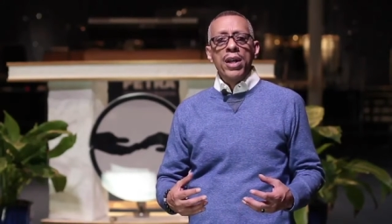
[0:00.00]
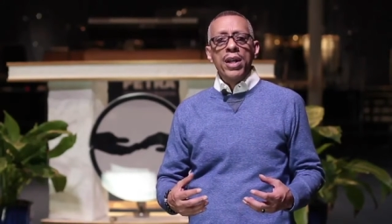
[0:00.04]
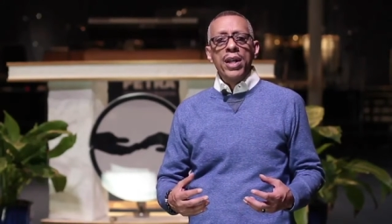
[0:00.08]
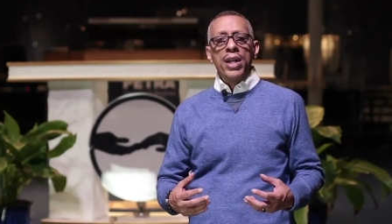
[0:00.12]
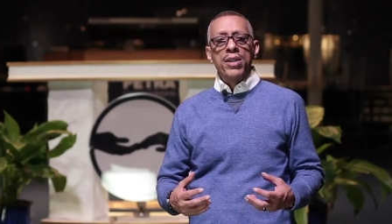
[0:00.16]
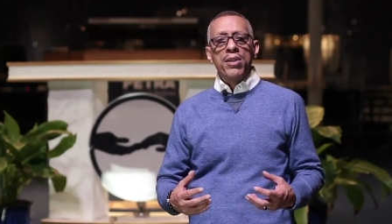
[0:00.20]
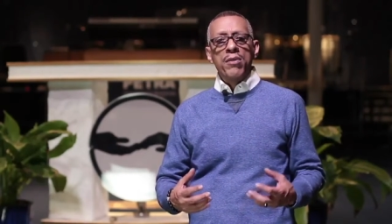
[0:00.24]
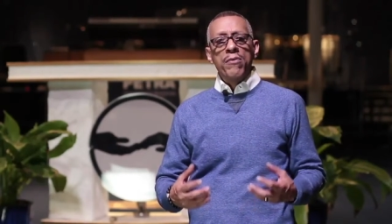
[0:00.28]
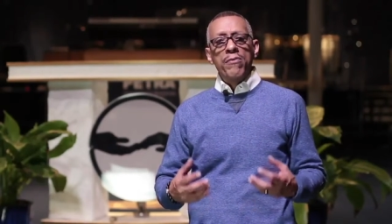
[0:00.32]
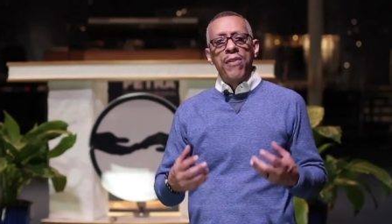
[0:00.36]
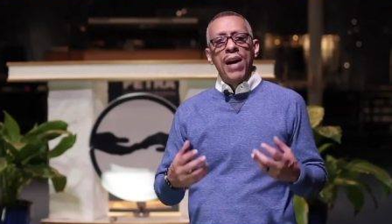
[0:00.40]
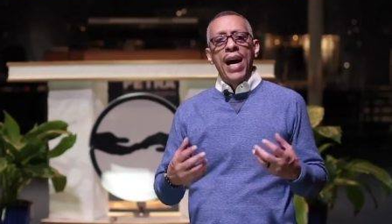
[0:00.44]

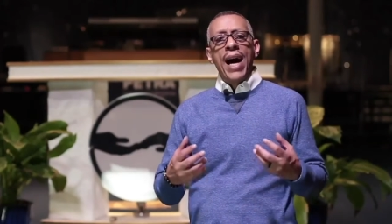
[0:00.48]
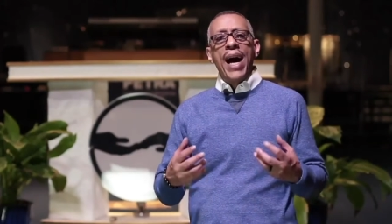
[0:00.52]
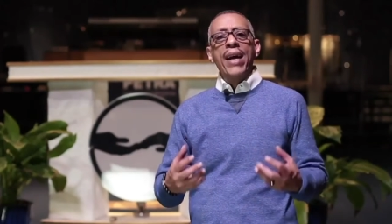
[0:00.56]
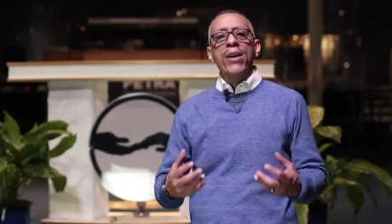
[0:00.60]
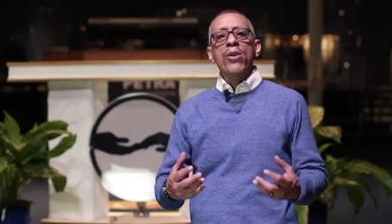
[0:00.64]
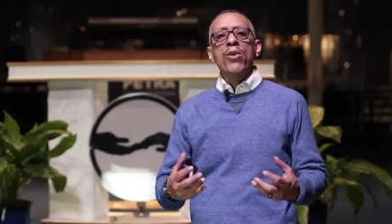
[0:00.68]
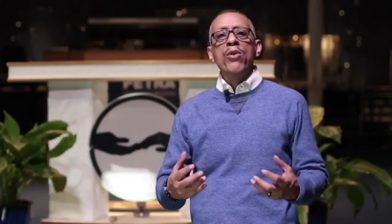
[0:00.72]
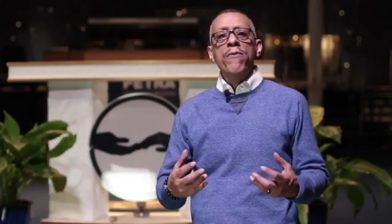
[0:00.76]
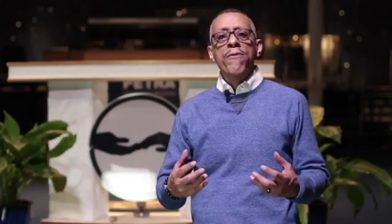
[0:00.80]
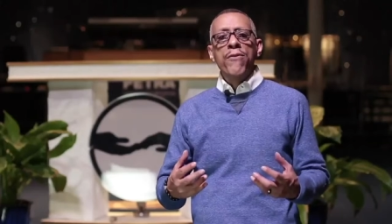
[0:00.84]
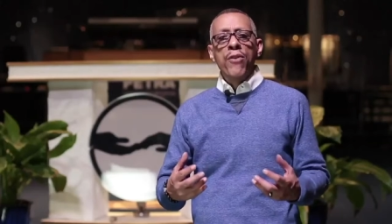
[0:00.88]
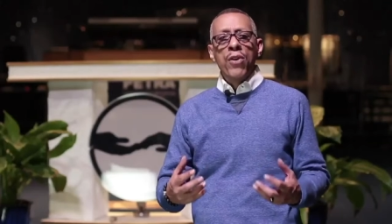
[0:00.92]
it's
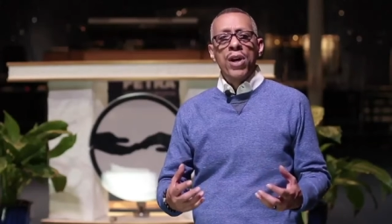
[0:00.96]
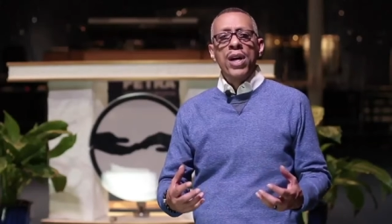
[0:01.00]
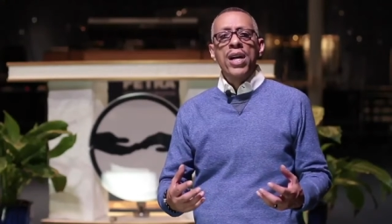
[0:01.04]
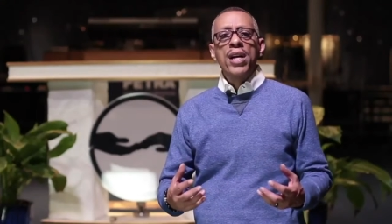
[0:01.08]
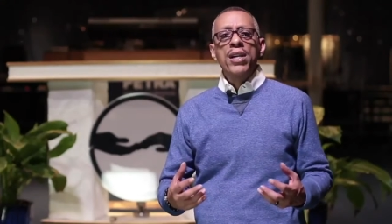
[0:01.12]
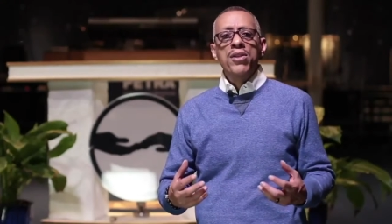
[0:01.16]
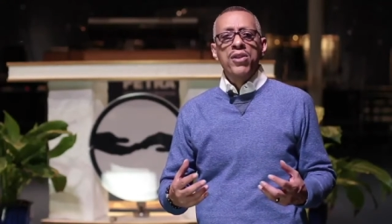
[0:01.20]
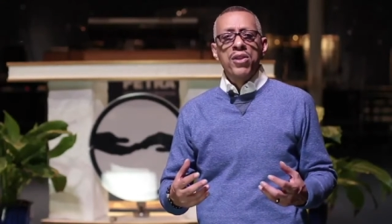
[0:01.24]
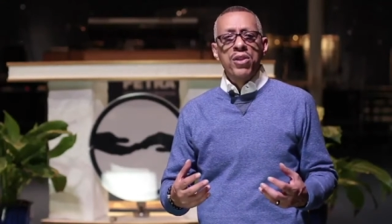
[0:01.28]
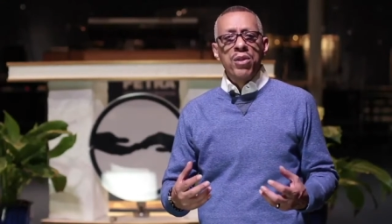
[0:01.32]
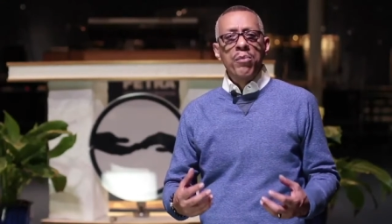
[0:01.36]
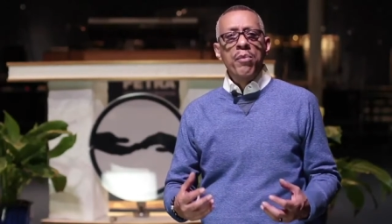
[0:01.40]
vital for
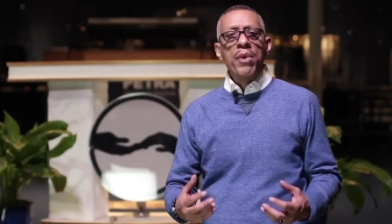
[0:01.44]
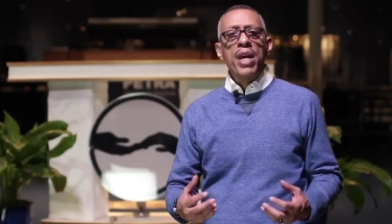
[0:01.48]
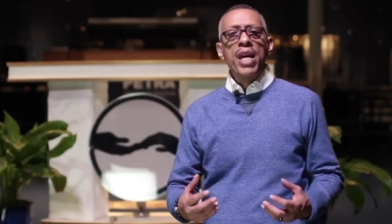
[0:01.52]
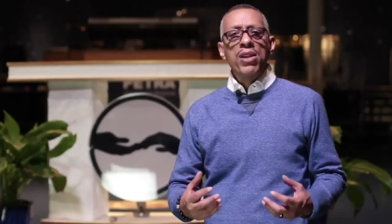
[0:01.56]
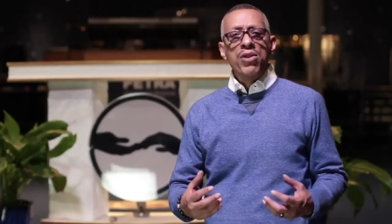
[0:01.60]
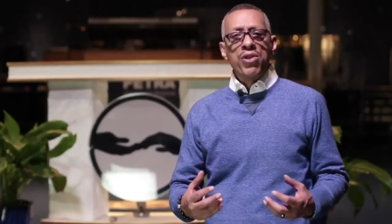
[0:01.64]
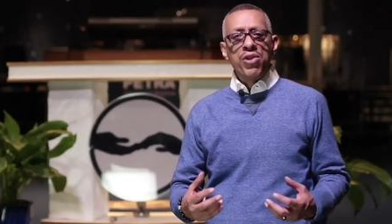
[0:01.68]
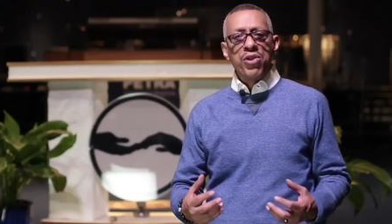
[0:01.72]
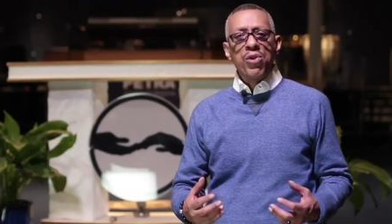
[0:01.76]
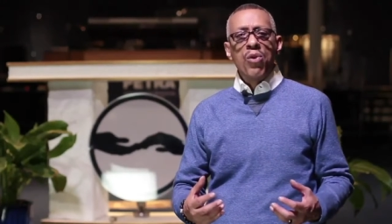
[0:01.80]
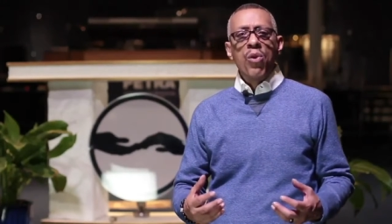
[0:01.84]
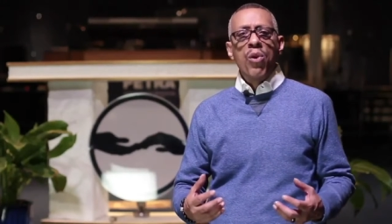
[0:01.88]
us to
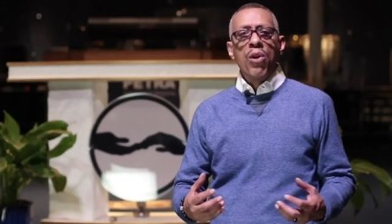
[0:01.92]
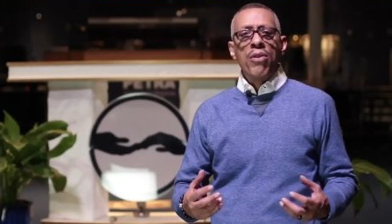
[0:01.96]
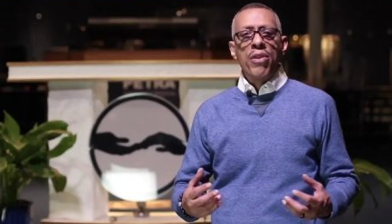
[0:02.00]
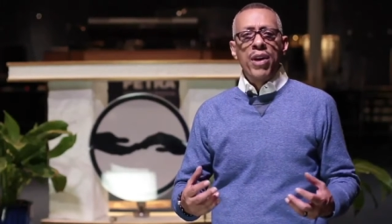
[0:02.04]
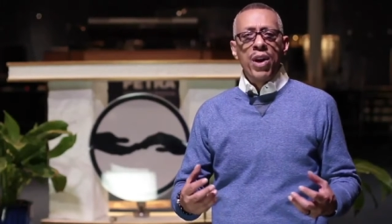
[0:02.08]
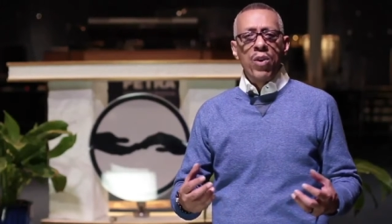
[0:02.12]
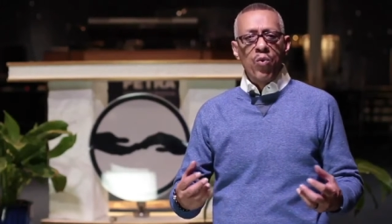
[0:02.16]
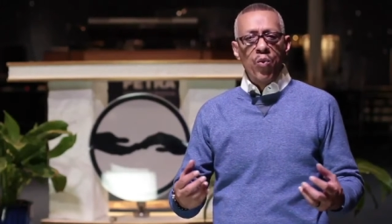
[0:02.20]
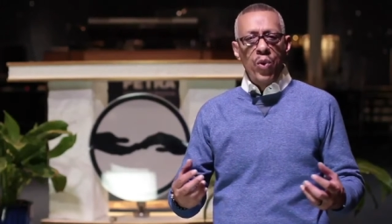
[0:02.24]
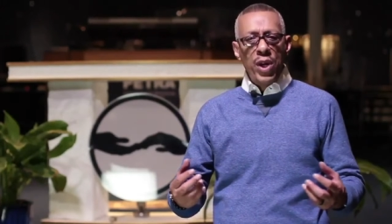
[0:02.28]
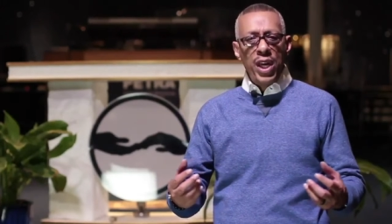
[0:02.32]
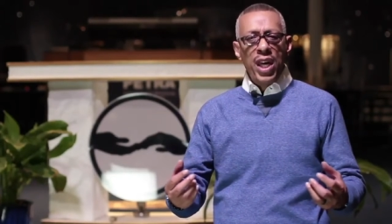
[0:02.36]
make sure
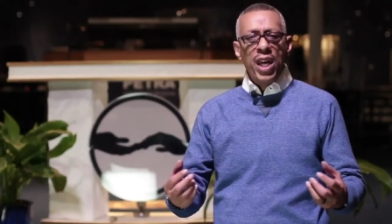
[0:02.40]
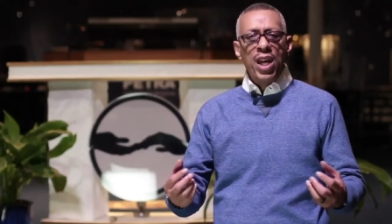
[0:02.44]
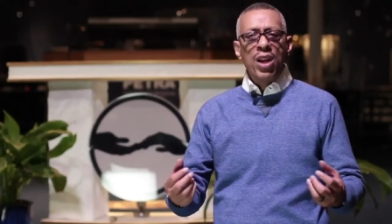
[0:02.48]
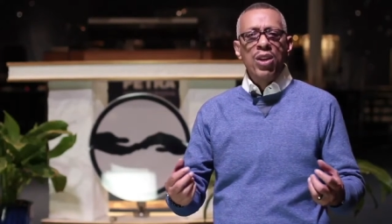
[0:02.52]
that we